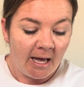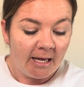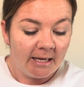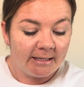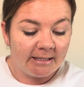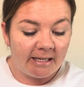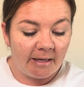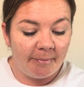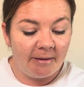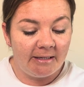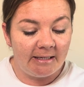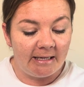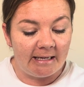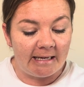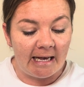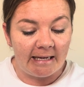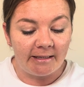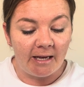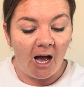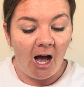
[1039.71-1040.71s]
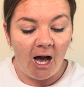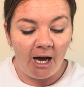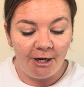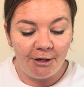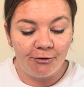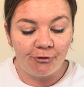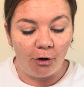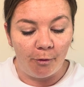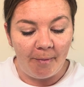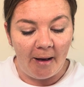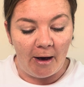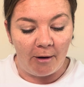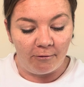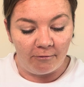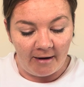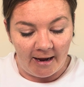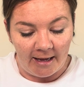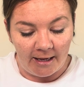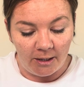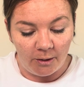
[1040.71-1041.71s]
CBT has a high dropout
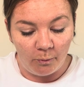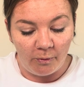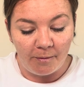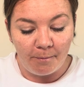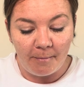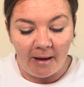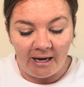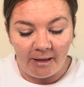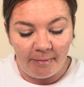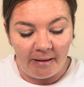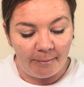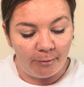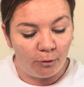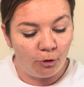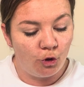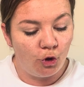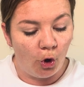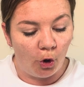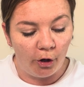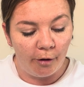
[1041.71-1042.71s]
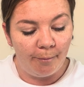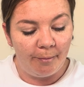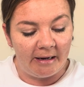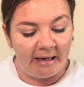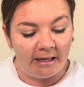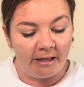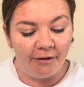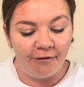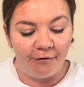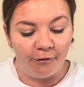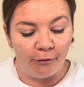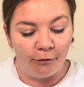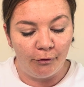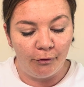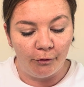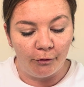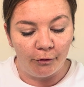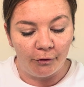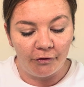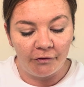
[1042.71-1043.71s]
rate, with many people not completing the full
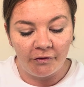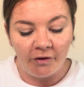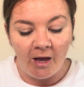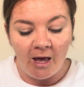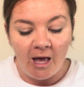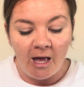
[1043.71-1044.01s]
course.